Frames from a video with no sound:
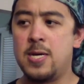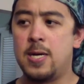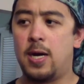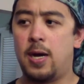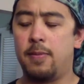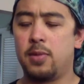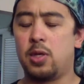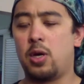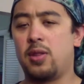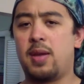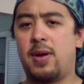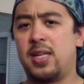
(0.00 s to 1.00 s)
you
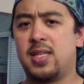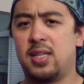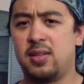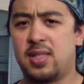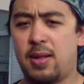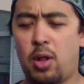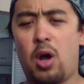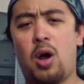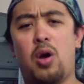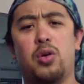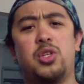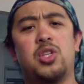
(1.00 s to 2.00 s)
know, they might tell you stuff,
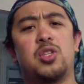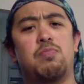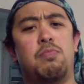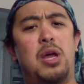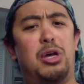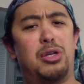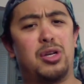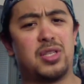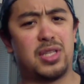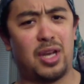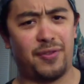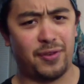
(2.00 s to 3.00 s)
oh, just mail
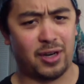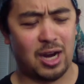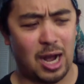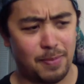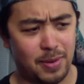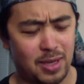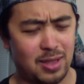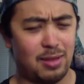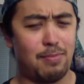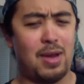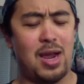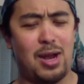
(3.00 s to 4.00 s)
yourself a copy in
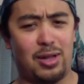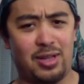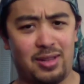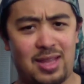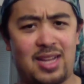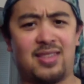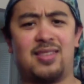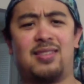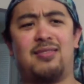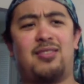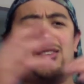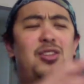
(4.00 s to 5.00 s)
the mail and
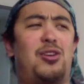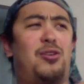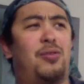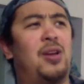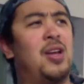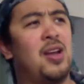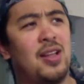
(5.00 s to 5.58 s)
that's, you know,